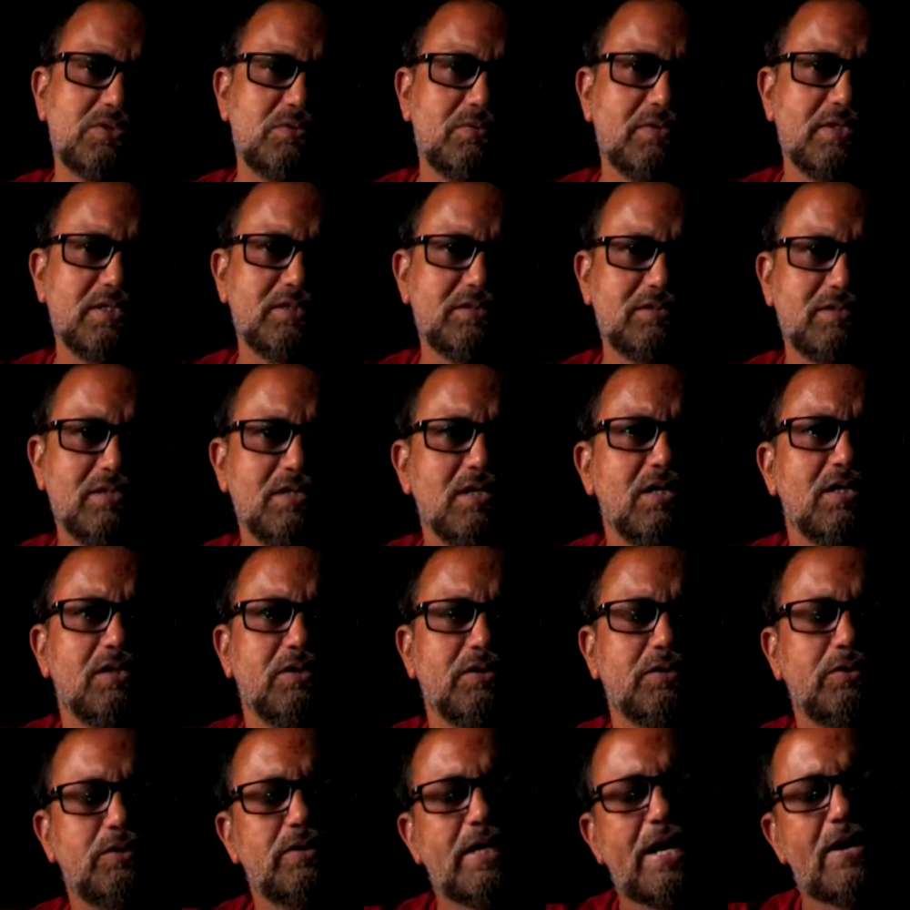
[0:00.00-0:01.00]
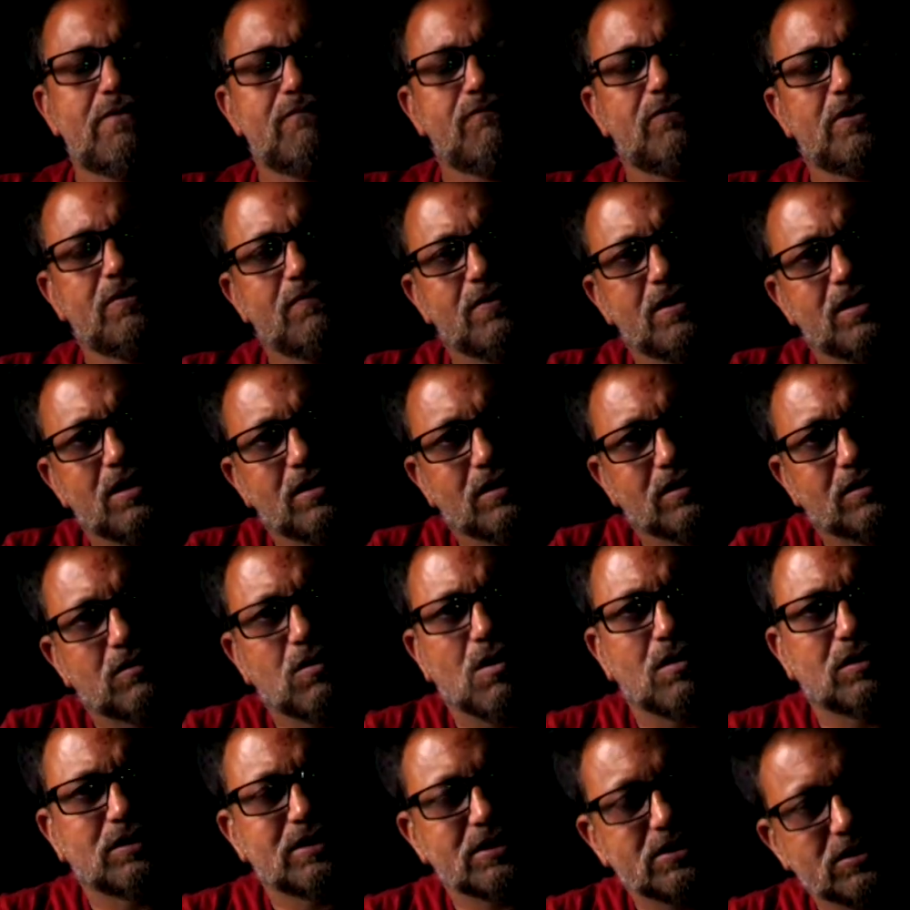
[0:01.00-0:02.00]
students, everyone
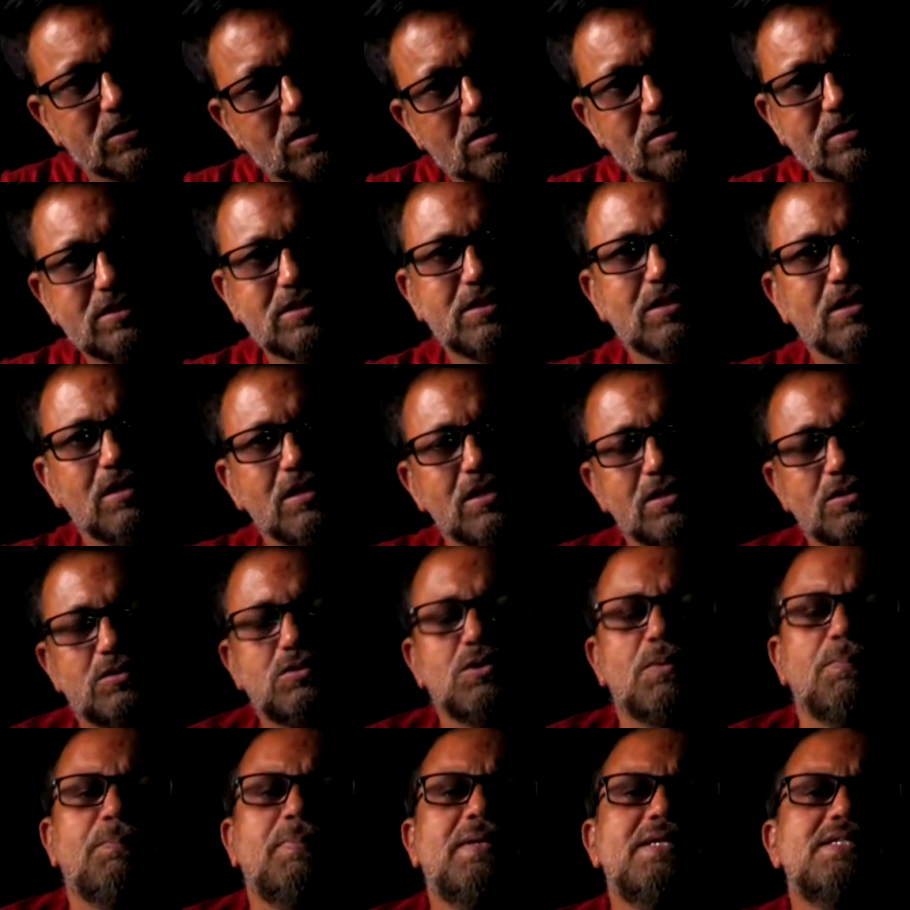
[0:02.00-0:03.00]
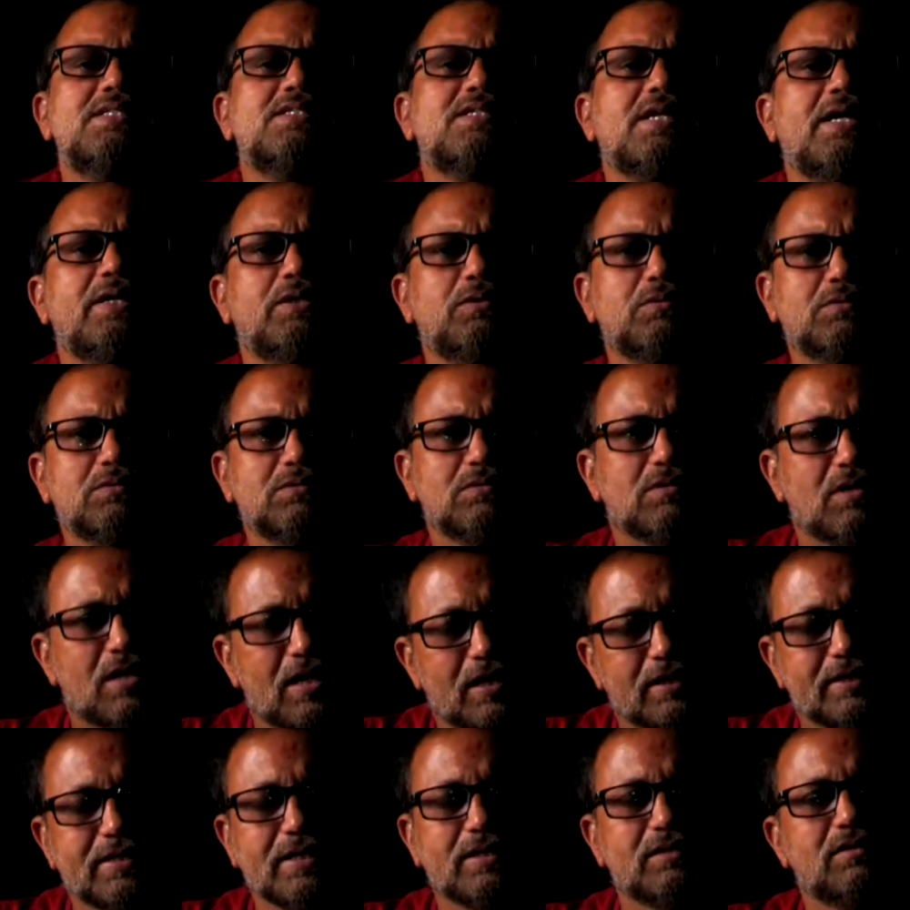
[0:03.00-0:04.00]
got the chance. So please try to
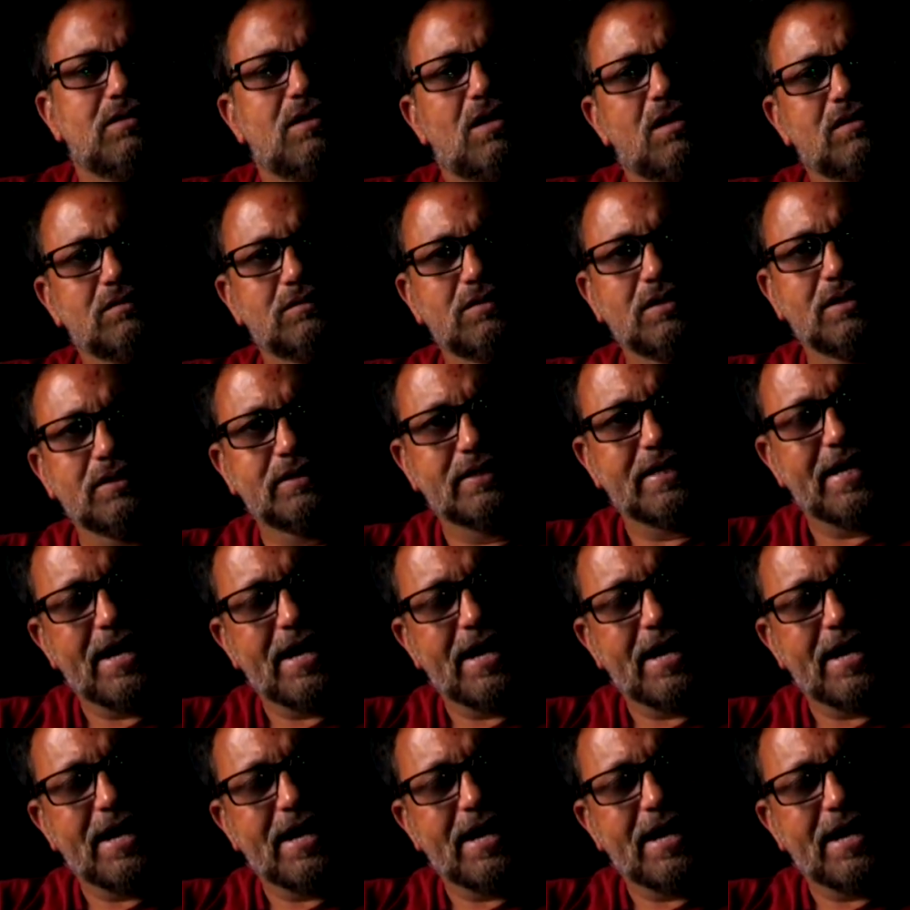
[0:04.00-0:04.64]
attend on that